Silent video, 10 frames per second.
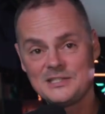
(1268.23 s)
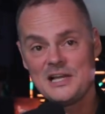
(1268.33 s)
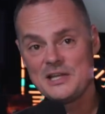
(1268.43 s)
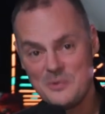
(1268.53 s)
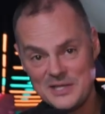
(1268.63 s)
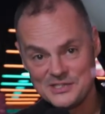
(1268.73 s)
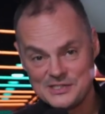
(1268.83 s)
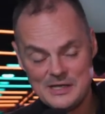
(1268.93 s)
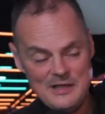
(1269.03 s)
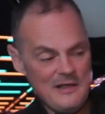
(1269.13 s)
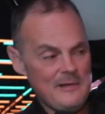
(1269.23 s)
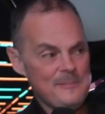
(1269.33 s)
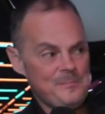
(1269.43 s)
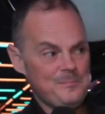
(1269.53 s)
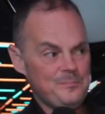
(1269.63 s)
tell you is,
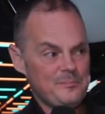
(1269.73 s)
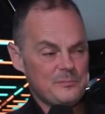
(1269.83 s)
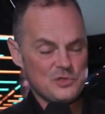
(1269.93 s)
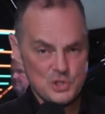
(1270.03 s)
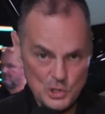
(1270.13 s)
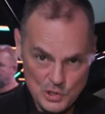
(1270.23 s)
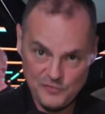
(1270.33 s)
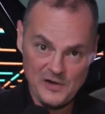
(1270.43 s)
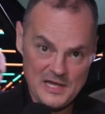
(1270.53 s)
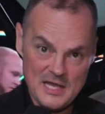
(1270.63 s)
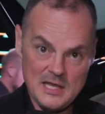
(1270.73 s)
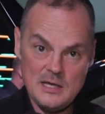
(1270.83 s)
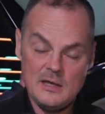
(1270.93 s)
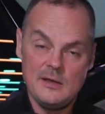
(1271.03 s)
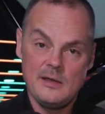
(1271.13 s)
truthfully,
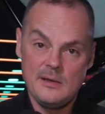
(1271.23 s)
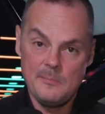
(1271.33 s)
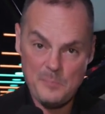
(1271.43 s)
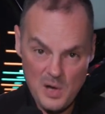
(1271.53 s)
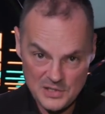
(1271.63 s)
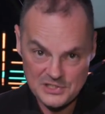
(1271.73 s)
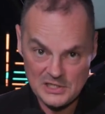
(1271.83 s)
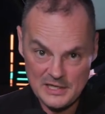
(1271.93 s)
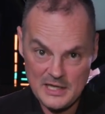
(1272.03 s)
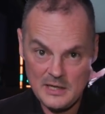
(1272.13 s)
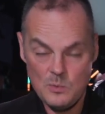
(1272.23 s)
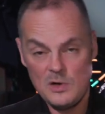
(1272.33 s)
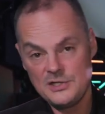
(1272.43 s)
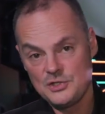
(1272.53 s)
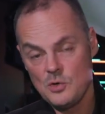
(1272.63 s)
personally,
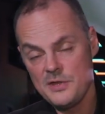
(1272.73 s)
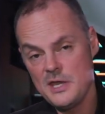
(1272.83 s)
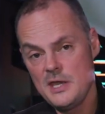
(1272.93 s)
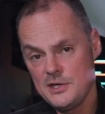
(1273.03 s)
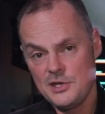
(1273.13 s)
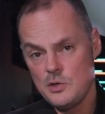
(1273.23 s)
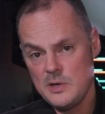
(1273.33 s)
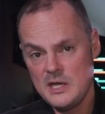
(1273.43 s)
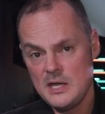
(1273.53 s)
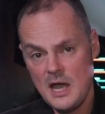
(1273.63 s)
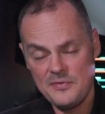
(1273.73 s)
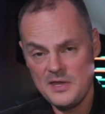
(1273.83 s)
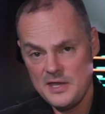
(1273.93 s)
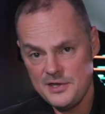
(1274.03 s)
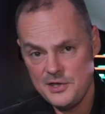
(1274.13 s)
when I saw the EQE and the
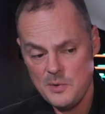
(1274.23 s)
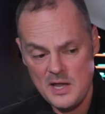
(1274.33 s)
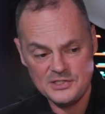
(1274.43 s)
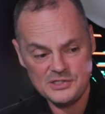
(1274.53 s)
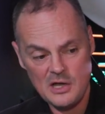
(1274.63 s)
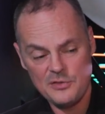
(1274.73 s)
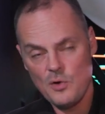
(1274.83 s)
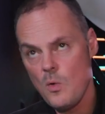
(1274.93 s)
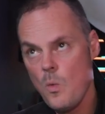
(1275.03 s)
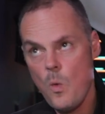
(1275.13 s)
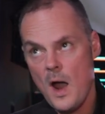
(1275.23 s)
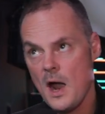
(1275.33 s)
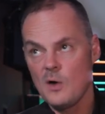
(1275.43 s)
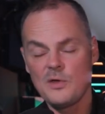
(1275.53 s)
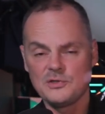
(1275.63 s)
EQS, I thought,
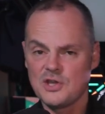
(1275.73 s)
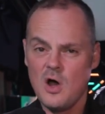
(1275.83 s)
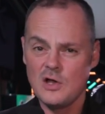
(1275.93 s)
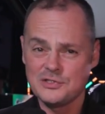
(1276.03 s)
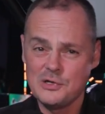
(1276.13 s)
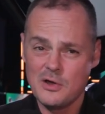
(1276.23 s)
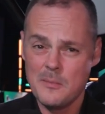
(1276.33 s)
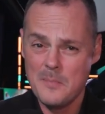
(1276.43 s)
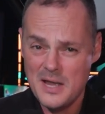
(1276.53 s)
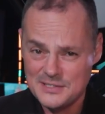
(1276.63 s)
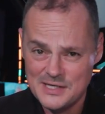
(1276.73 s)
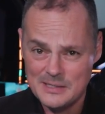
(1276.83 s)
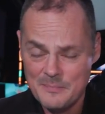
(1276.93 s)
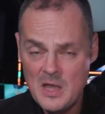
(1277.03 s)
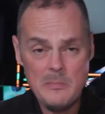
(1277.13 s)
wow, those cars look
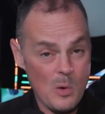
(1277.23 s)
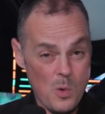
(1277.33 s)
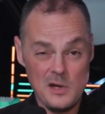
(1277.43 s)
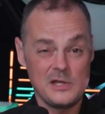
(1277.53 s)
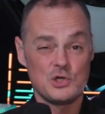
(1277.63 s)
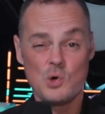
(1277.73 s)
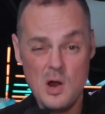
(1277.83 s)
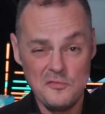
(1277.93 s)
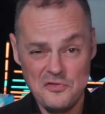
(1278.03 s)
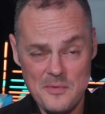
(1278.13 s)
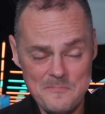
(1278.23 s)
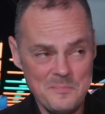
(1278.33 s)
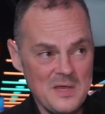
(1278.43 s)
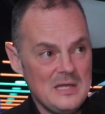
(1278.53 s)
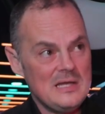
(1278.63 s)
amazing. But when I drove them,
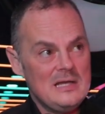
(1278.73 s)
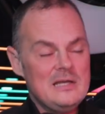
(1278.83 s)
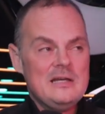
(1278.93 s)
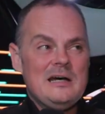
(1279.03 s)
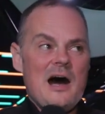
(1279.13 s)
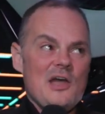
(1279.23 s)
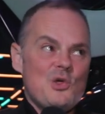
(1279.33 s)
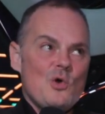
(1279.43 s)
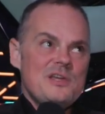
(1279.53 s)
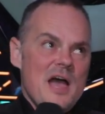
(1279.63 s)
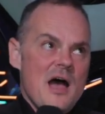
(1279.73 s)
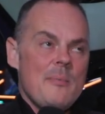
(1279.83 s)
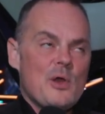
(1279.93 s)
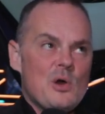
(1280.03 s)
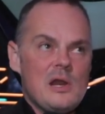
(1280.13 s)
I thought, yeah,
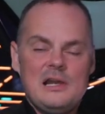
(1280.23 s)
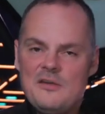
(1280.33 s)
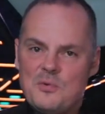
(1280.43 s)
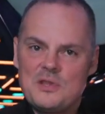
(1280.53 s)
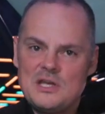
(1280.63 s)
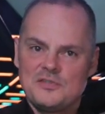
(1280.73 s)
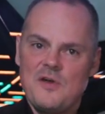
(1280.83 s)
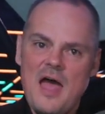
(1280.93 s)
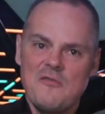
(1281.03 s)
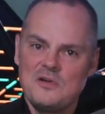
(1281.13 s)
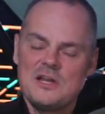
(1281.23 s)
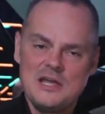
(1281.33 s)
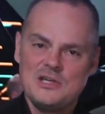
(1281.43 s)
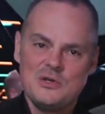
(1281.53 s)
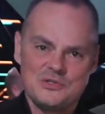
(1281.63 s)
but could I live with this for everyday
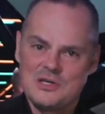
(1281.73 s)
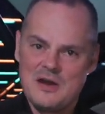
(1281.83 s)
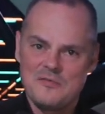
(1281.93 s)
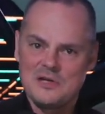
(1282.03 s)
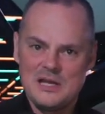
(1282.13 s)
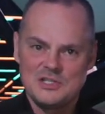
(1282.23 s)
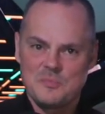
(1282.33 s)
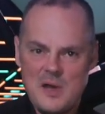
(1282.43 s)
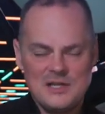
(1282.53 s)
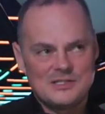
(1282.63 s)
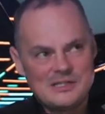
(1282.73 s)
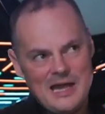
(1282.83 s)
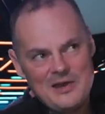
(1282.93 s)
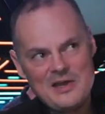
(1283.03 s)
use and everyday space? And